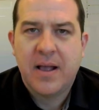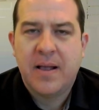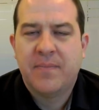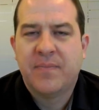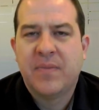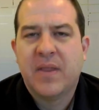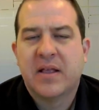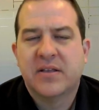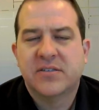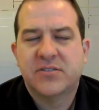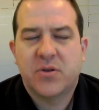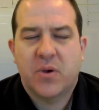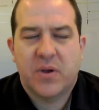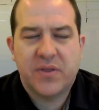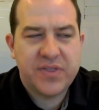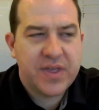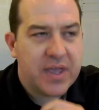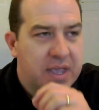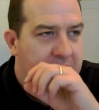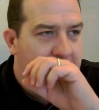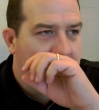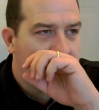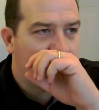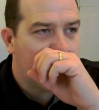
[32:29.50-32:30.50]
So I think
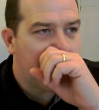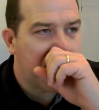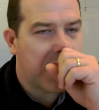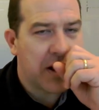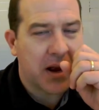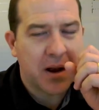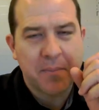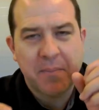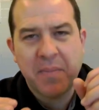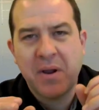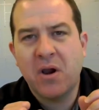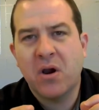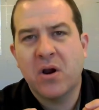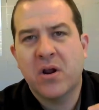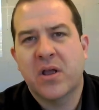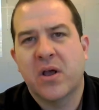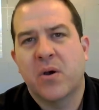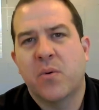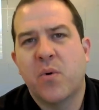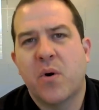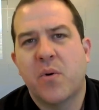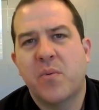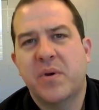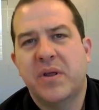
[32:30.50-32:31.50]
in America,
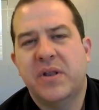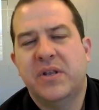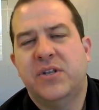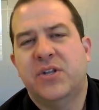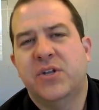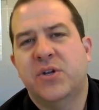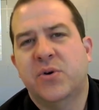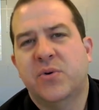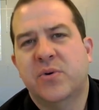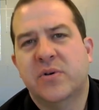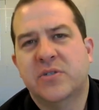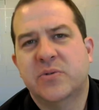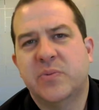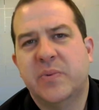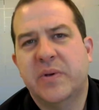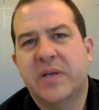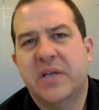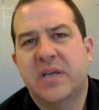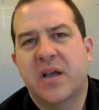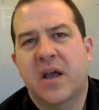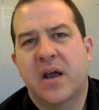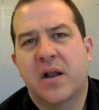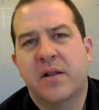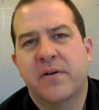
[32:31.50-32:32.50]
what we do is we
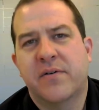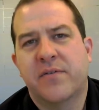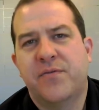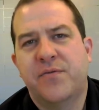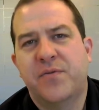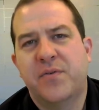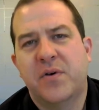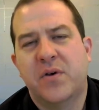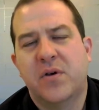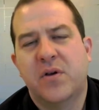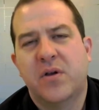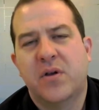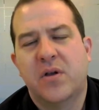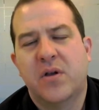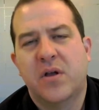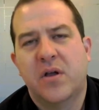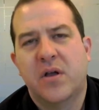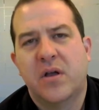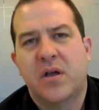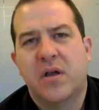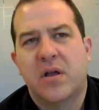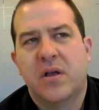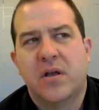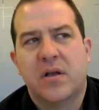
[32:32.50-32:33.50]
kind of
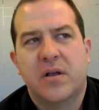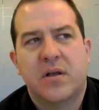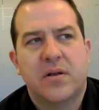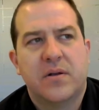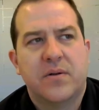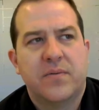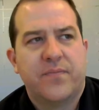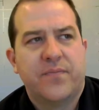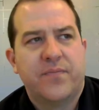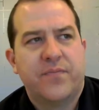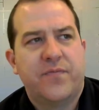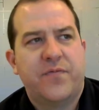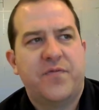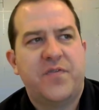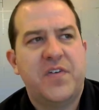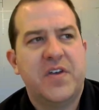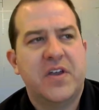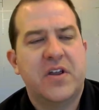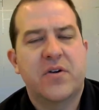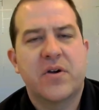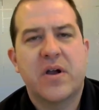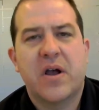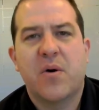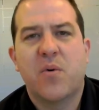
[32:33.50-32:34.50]

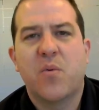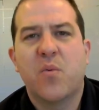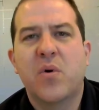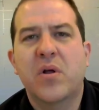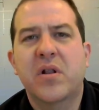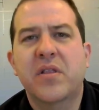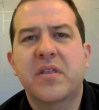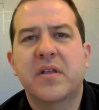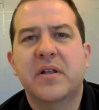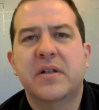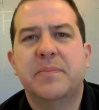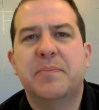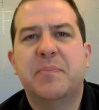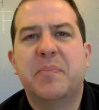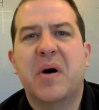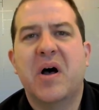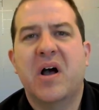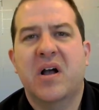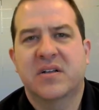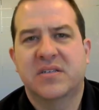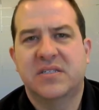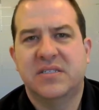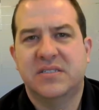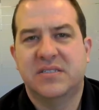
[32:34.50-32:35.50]
figure out what are the
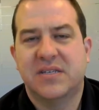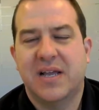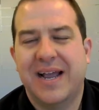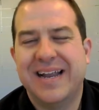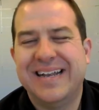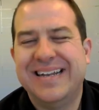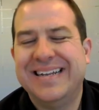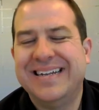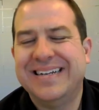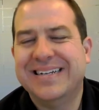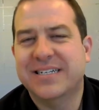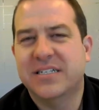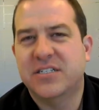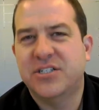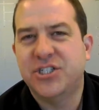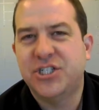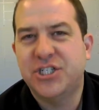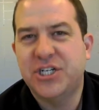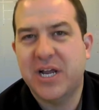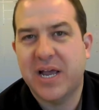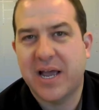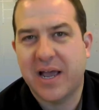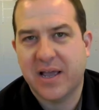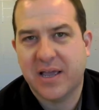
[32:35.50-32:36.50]
boxes I need to
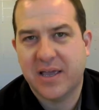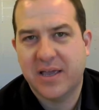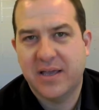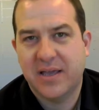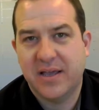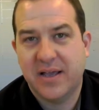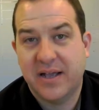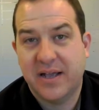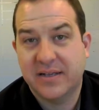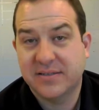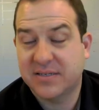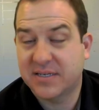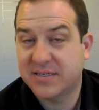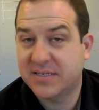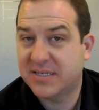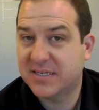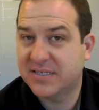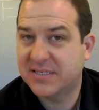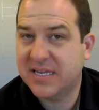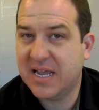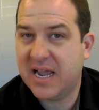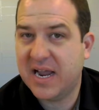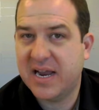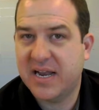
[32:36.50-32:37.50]
check as a
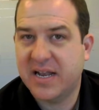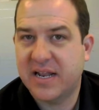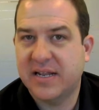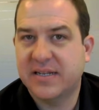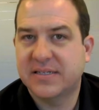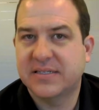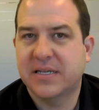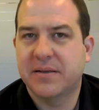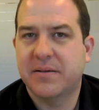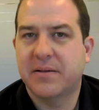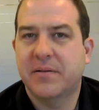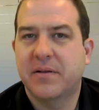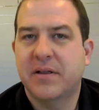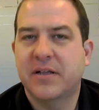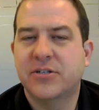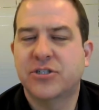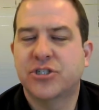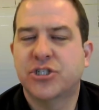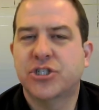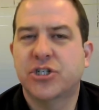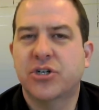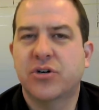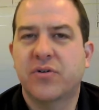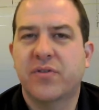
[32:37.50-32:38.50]
society to
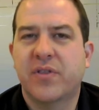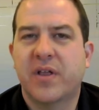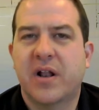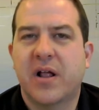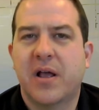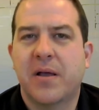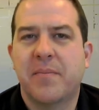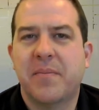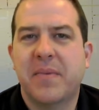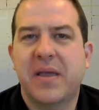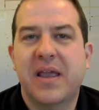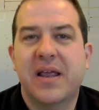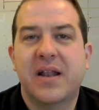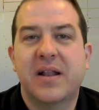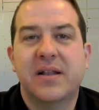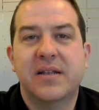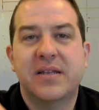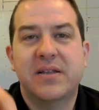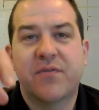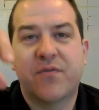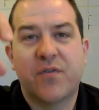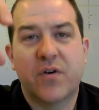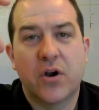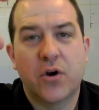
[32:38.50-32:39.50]
ensure that I'm in a
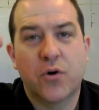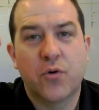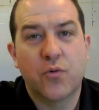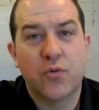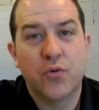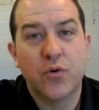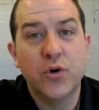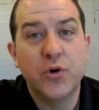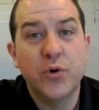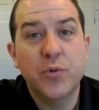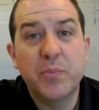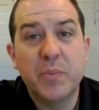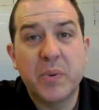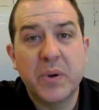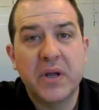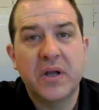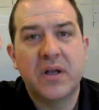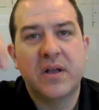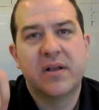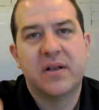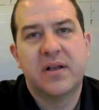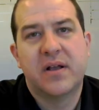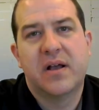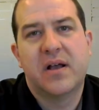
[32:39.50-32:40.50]
different group
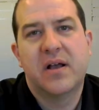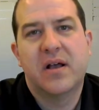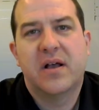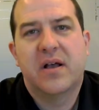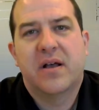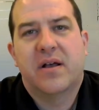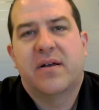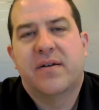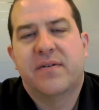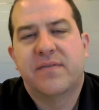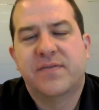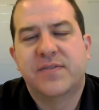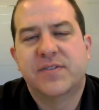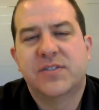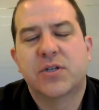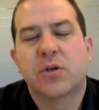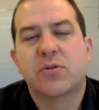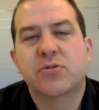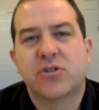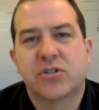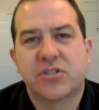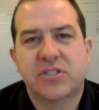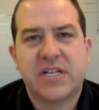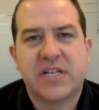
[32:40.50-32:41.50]
of
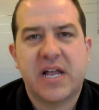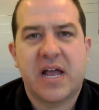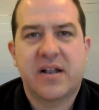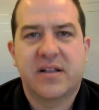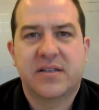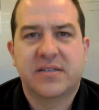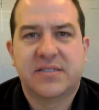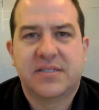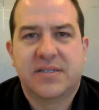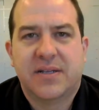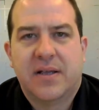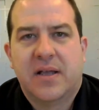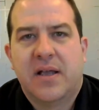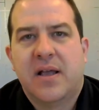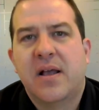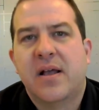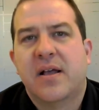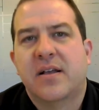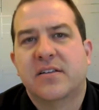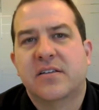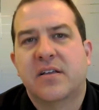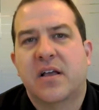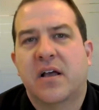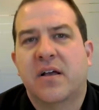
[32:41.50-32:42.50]
social status,
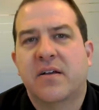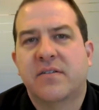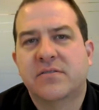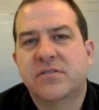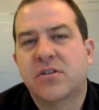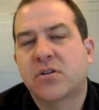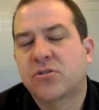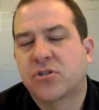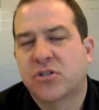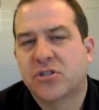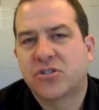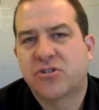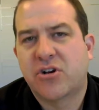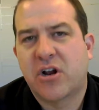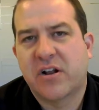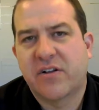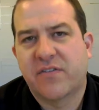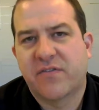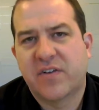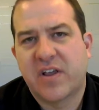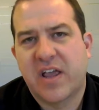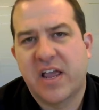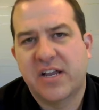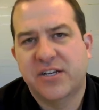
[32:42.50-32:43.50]
of social
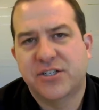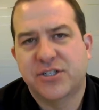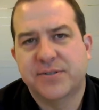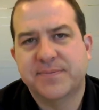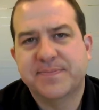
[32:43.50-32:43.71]
stratification.